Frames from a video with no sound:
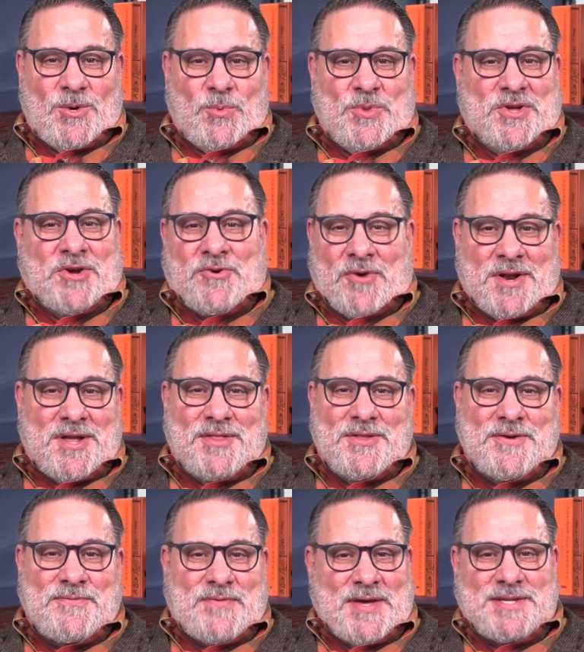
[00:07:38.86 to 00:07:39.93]
With a grin on
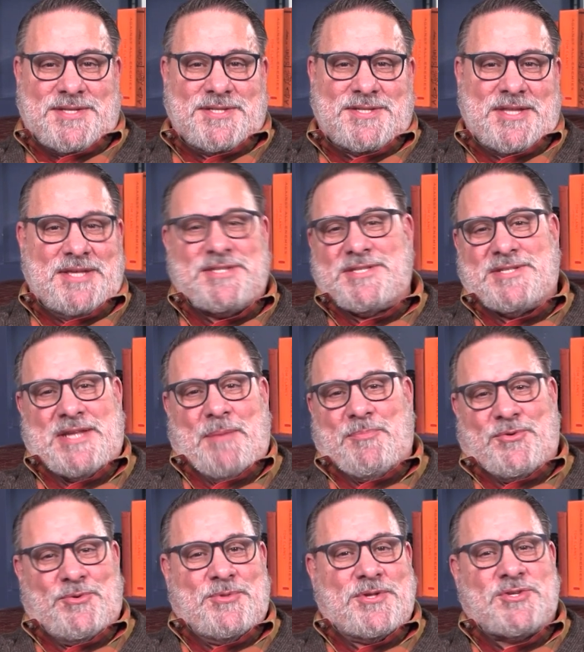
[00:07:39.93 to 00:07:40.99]
their faces, they
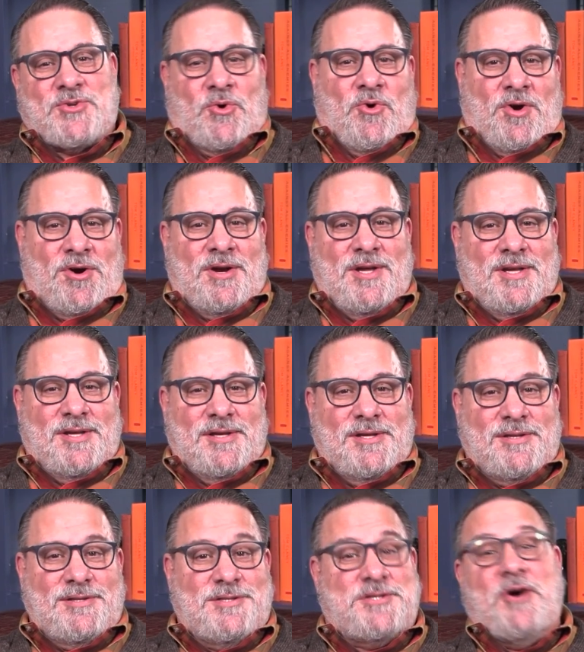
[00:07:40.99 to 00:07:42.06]
step through the door,
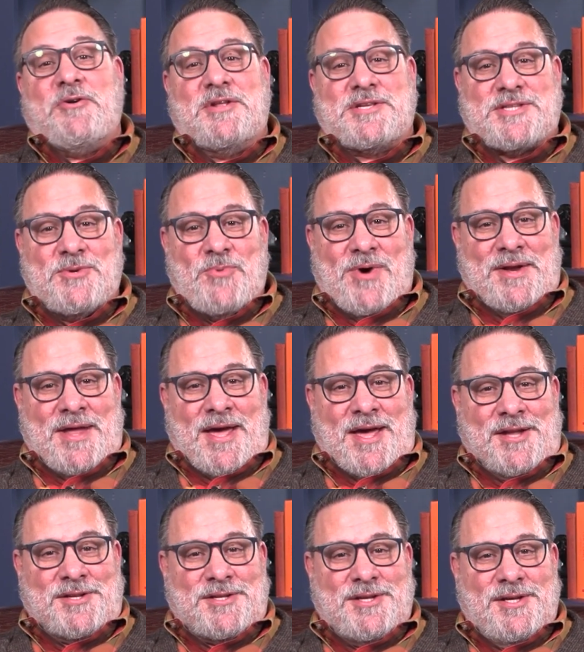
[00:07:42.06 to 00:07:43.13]
donuts in one
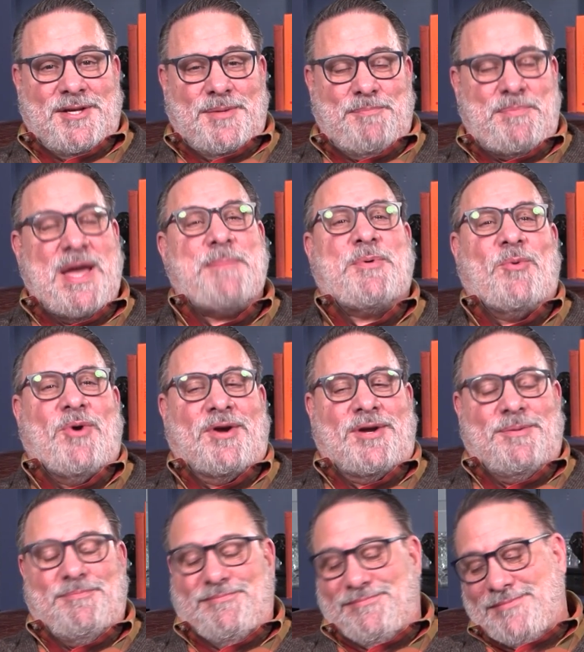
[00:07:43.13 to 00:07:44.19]
hand,
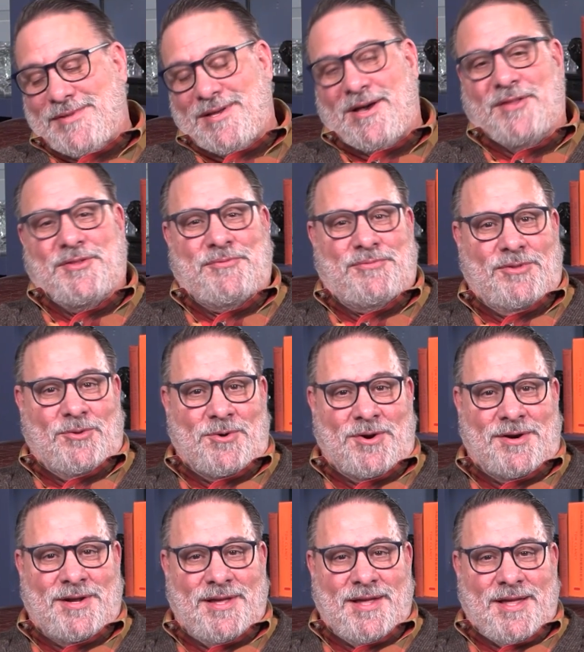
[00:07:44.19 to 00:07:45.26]
paperwork on the
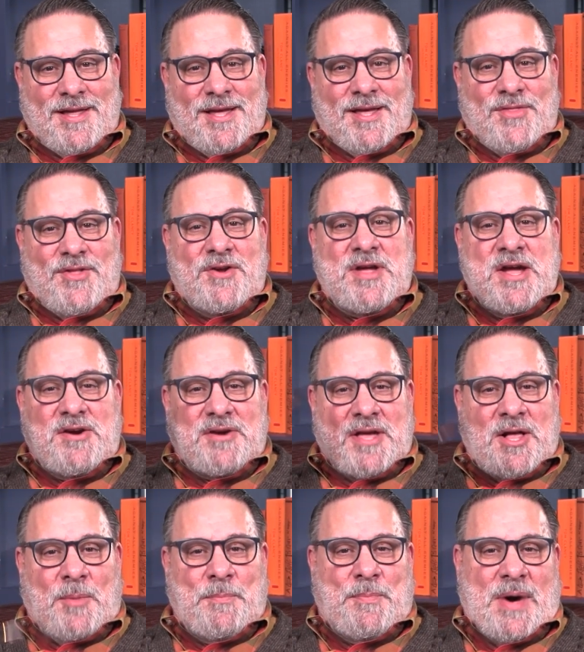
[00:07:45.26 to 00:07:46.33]
floor. They're here to
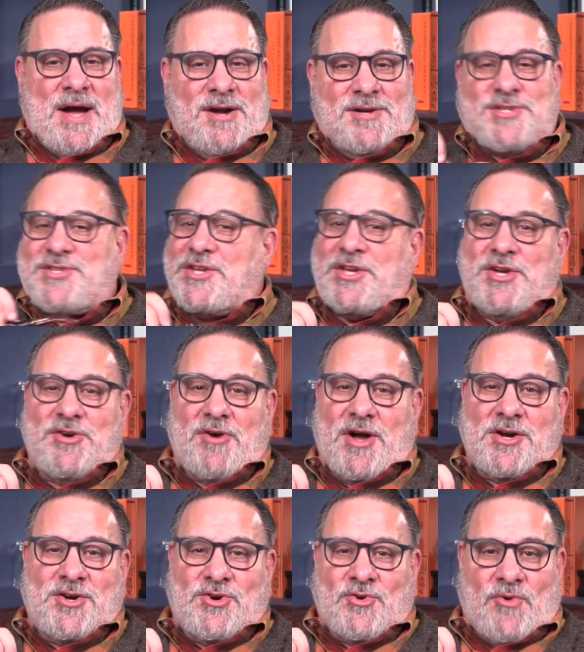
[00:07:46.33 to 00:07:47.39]
help buyers secure
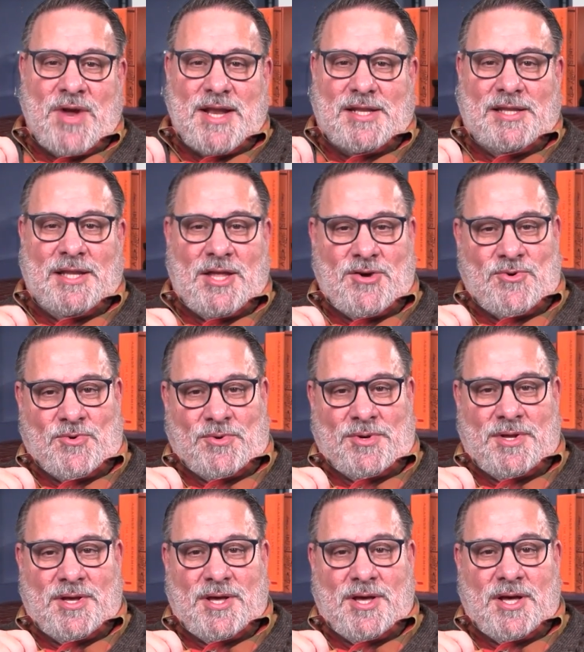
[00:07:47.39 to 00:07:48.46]
a great
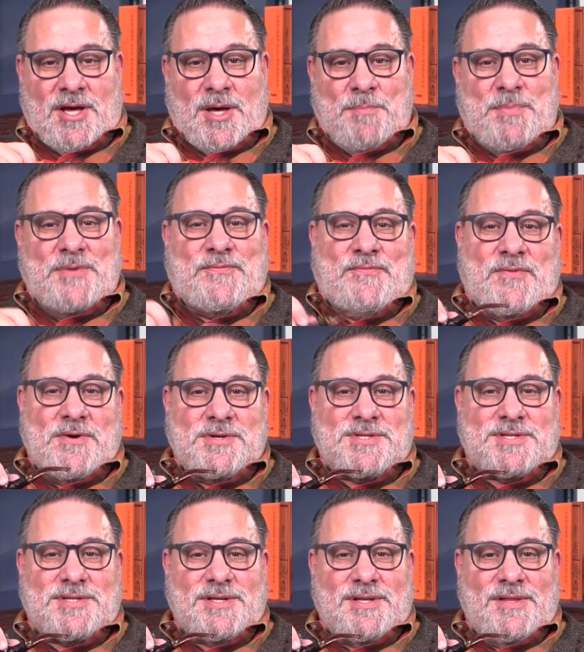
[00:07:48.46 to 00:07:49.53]
loan, but
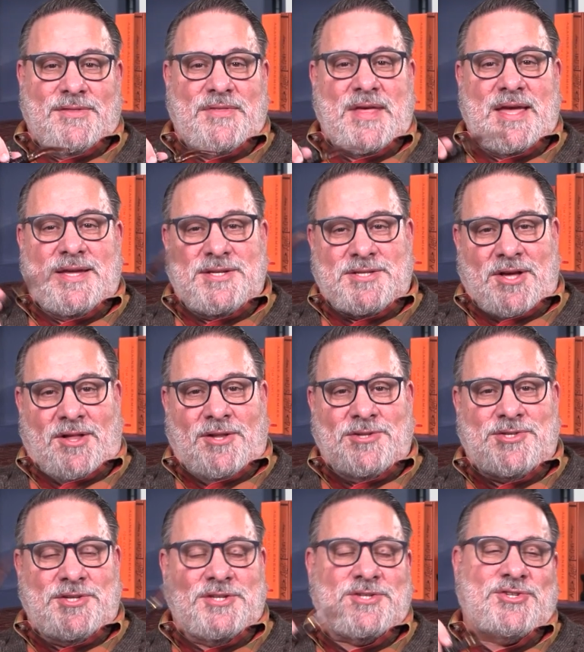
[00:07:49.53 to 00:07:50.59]
first they
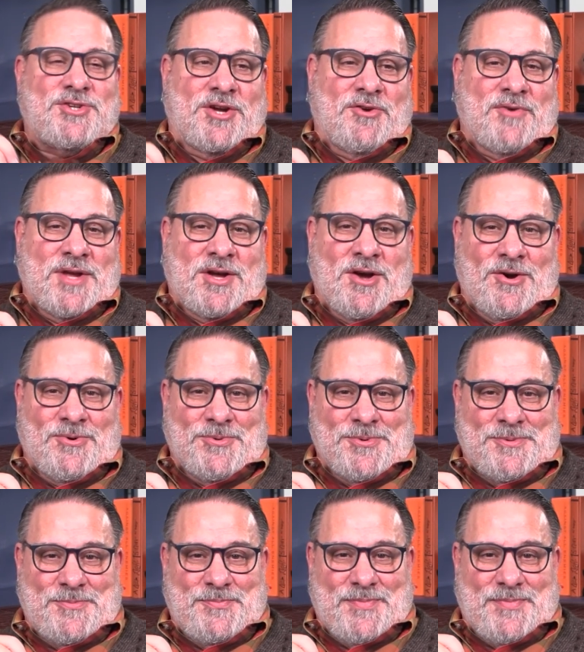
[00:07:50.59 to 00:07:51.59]
indulge in a sugary cone.